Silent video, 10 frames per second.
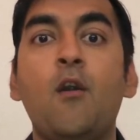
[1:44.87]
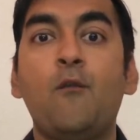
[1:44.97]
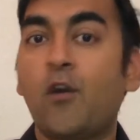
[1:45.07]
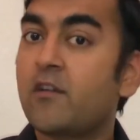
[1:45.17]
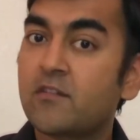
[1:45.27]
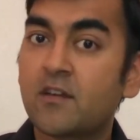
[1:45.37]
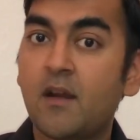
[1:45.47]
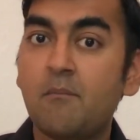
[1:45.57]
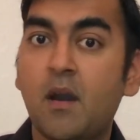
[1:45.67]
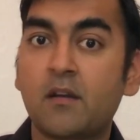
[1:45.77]
For a
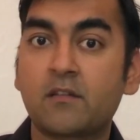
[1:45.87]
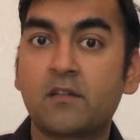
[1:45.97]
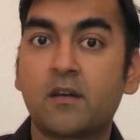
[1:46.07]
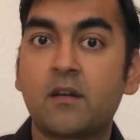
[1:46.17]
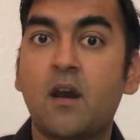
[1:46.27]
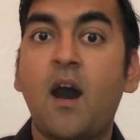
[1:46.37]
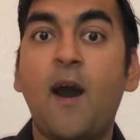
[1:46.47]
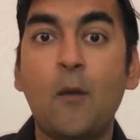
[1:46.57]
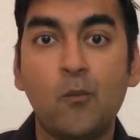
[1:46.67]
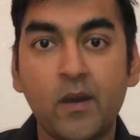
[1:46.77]
Scrum Master,
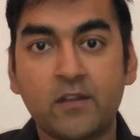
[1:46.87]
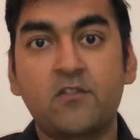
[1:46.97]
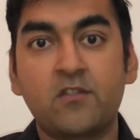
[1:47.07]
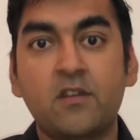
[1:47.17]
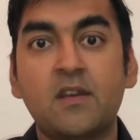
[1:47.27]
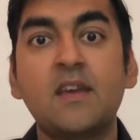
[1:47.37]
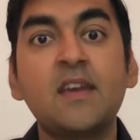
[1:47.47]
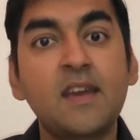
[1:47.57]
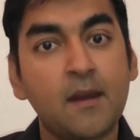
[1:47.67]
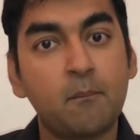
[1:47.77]
how much
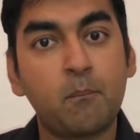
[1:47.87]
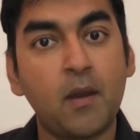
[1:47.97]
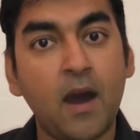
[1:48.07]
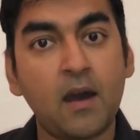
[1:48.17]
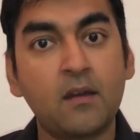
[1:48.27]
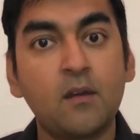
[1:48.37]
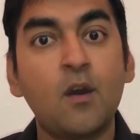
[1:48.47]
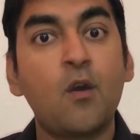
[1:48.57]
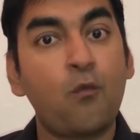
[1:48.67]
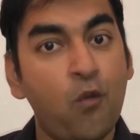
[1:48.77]
he can plan
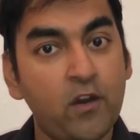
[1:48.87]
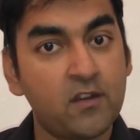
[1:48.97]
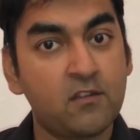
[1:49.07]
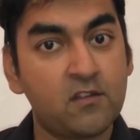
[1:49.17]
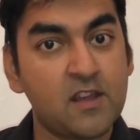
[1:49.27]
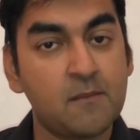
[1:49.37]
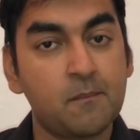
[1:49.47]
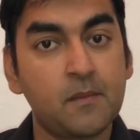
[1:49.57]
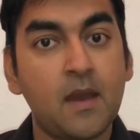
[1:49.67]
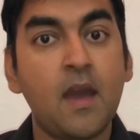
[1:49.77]
for his team.
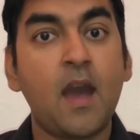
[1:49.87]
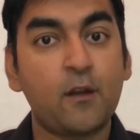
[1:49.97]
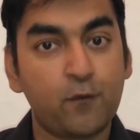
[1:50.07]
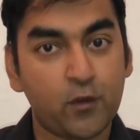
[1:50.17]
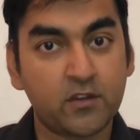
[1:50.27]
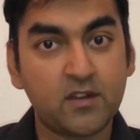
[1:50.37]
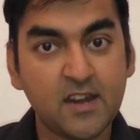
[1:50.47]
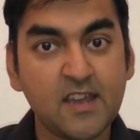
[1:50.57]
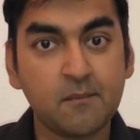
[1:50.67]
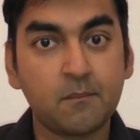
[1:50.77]
And for the
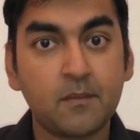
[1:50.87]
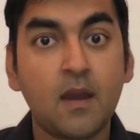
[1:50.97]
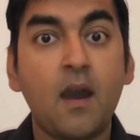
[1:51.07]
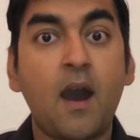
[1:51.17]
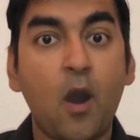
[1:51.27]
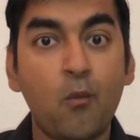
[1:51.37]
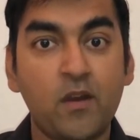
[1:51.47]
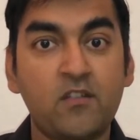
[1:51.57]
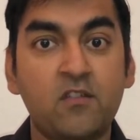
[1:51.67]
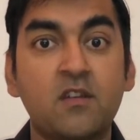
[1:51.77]
team, how
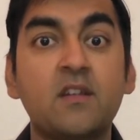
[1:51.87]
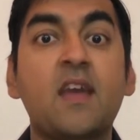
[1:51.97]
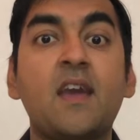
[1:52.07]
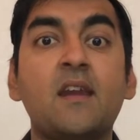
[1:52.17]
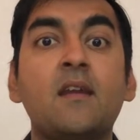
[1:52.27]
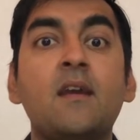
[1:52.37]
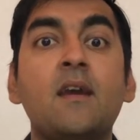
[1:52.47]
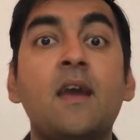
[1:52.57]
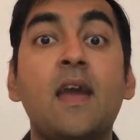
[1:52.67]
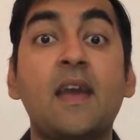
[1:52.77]
much they can
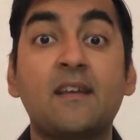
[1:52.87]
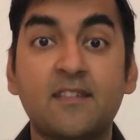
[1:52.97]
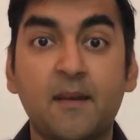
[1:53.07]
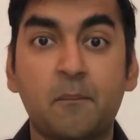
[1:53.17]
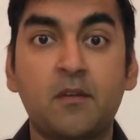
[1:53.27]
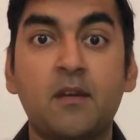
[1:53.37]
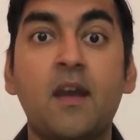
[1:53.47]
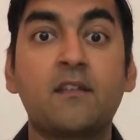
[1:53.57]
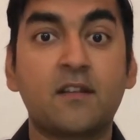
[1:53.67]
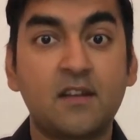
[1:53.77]
accept
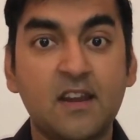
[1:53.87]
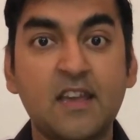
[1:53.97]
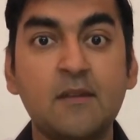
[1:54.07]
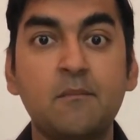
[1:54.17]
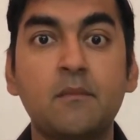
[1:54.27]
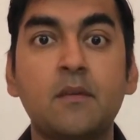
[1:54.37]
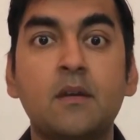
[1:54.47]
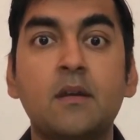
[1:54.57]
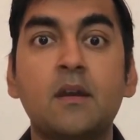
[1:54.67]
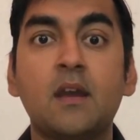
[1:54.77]
as a team
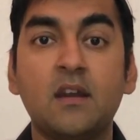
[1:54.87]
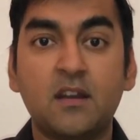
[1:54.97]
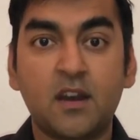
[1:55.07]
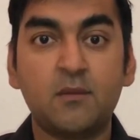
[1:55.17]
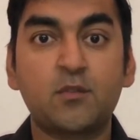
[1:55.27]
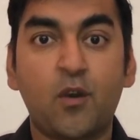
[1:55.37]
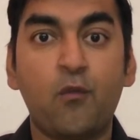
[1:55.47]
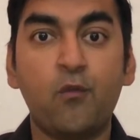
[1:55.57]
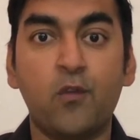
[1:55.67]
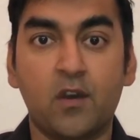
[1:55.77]
in terms
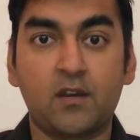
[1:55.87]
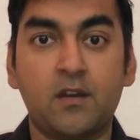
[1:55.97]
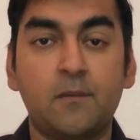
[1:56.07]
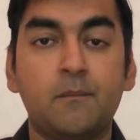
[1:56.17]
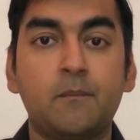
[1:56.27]
of work.